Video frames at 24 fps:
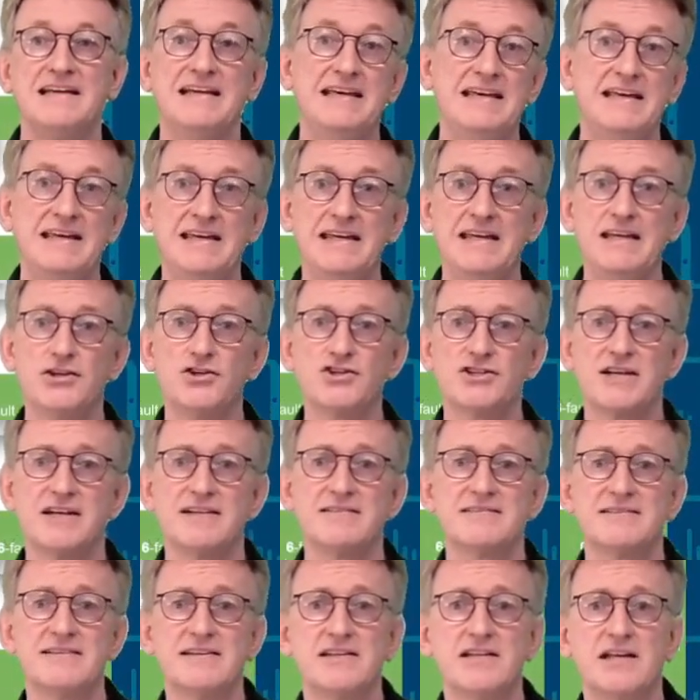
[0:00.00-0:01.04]
Here
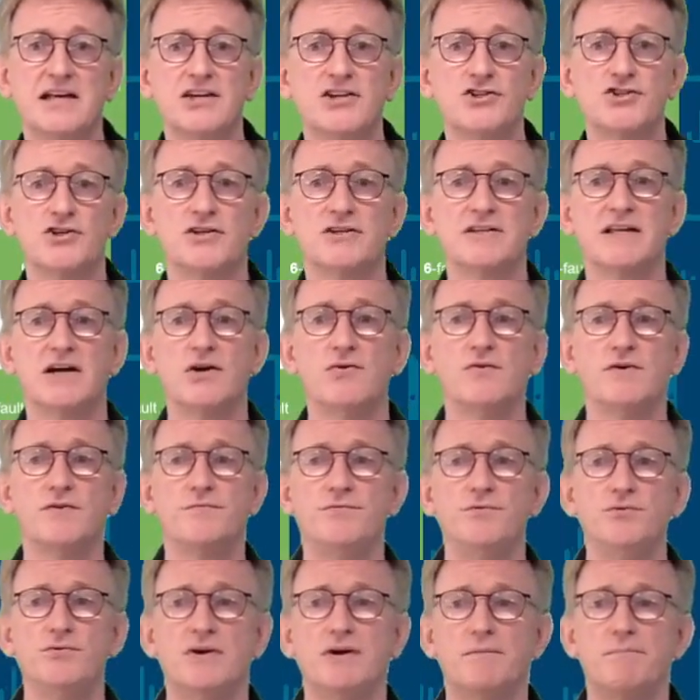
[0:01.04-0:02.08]
just a short
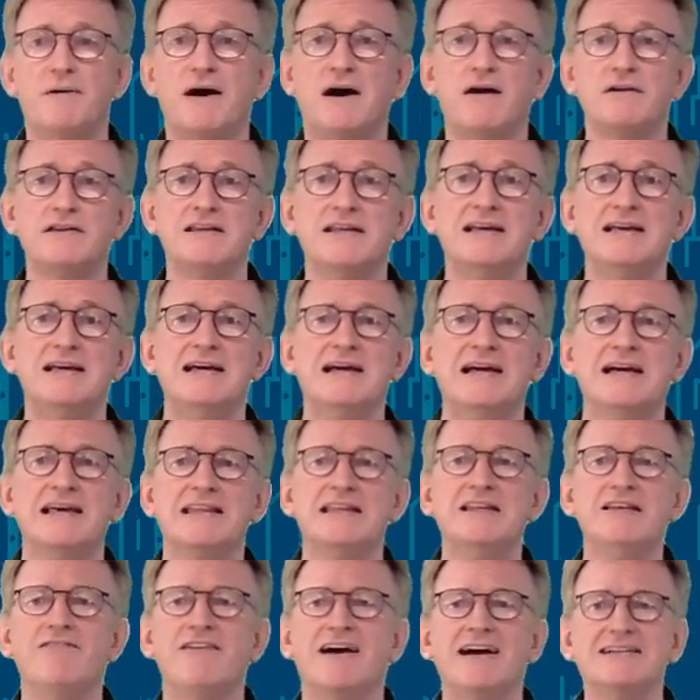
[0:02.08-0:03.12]
overview about
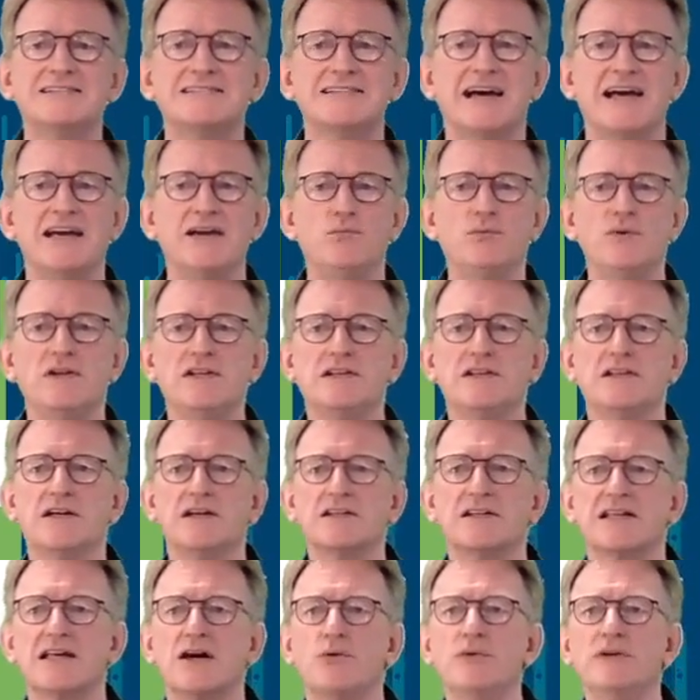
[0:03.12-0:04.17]
devices. I will
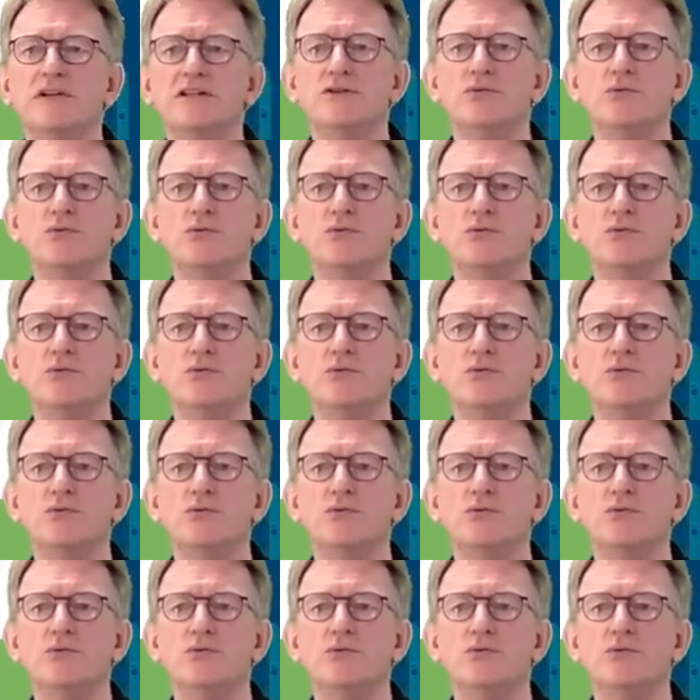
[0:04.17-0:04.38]
not go into